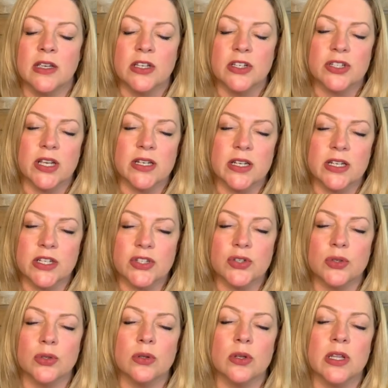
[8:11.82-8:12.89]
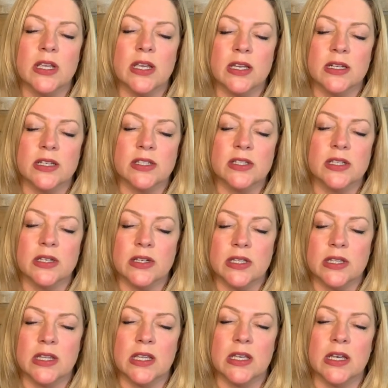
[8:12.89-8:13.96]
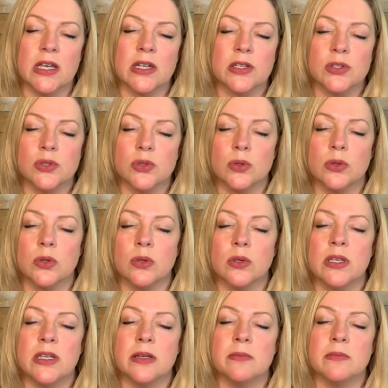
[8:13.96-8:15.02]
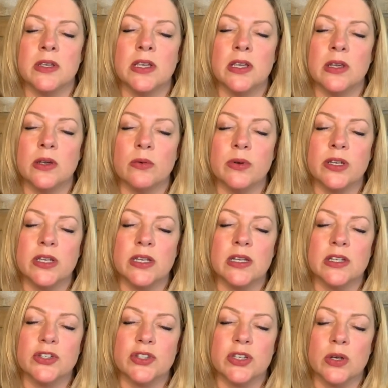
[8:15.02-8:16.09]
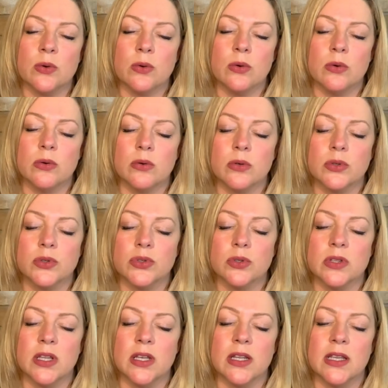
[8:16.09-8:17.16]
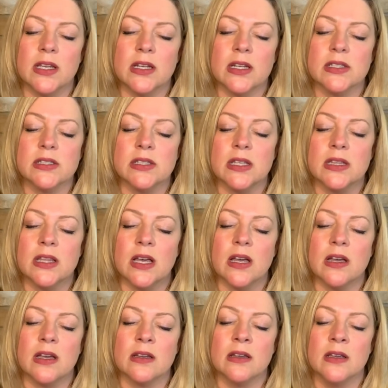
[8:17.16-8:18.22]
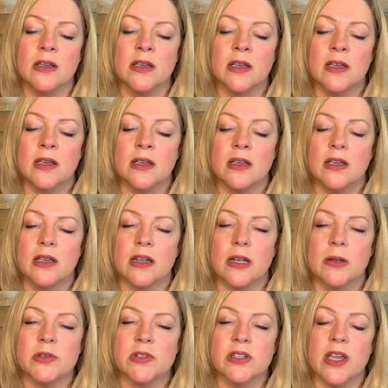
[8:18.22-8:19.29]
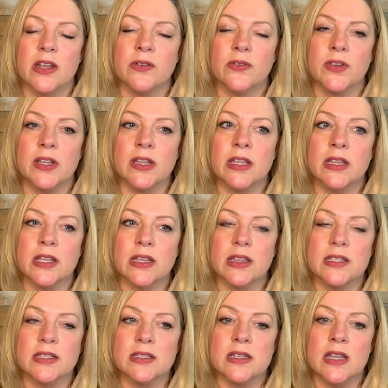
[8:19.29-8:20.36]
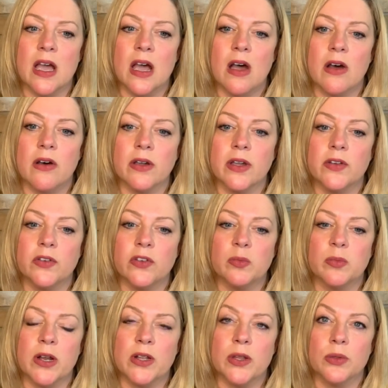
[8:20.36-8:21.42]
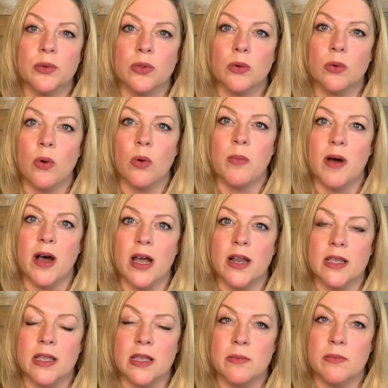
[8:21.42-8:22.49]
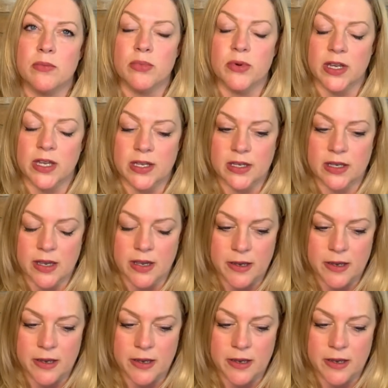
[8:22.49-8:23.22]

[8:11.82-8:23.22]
Shanara shotoriana sakane ara sotoriami equine shekuro shotariana sata. I'm just kind of feeling like this now, kind of spreading through the whole body, bringing